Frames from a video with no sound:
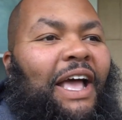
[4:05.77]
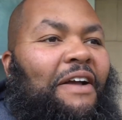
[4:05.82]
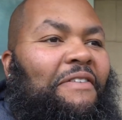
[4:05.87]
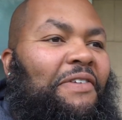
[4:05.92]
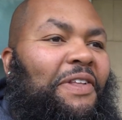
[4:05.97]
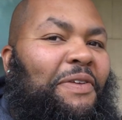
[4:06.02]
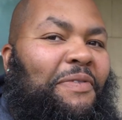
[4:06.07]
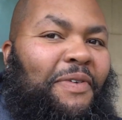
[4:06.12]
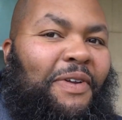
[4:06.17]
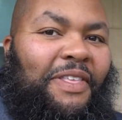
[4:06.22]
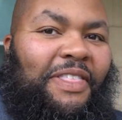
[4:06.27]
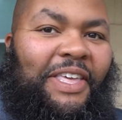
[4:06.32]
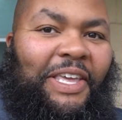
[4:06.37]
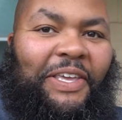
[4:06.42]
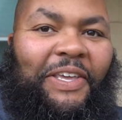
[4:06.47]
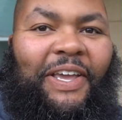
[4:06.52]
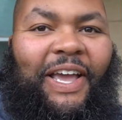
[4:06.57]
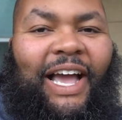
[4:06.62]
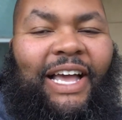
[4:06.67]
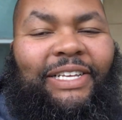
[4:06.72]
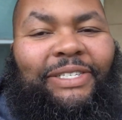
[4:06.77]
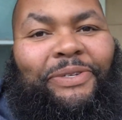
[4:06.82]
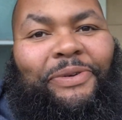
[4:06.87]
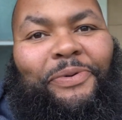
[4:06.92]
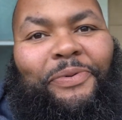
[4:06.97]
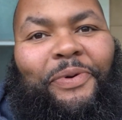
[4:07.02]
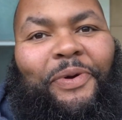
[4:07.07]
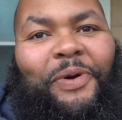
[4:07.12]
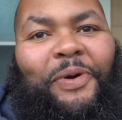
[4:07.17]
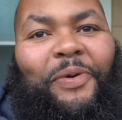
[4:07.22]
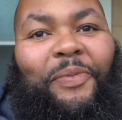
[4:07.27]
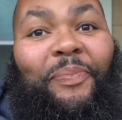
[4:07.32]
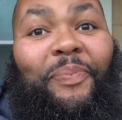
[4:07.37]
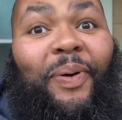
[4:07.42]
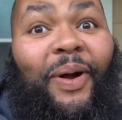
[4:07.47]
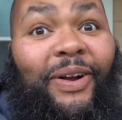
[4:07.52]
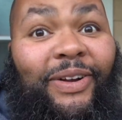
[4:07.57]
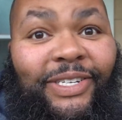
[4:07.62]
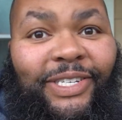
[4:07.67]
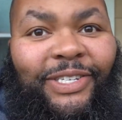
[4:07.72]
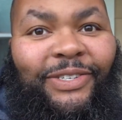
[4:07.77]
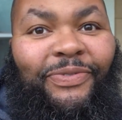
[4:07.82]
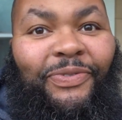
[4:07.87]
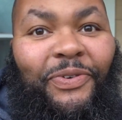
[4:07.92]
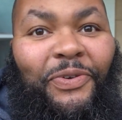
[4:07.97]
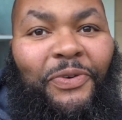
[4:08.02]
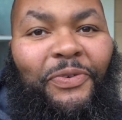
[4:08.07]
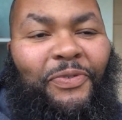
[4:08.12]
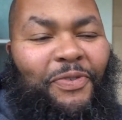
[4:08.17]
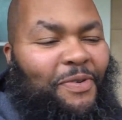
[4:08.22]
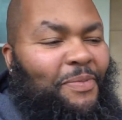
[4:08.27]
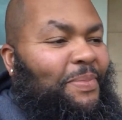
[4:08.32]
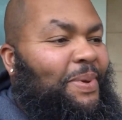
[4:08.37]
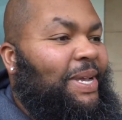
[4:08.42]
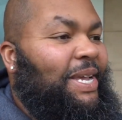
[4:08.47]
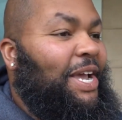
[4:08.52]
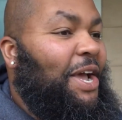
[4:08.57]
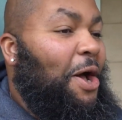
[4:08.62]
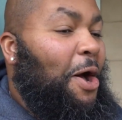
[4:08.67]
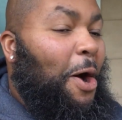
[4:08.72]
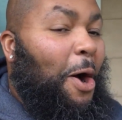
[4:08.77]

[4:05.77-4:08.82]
I really want to thank you guys who who purchase food for me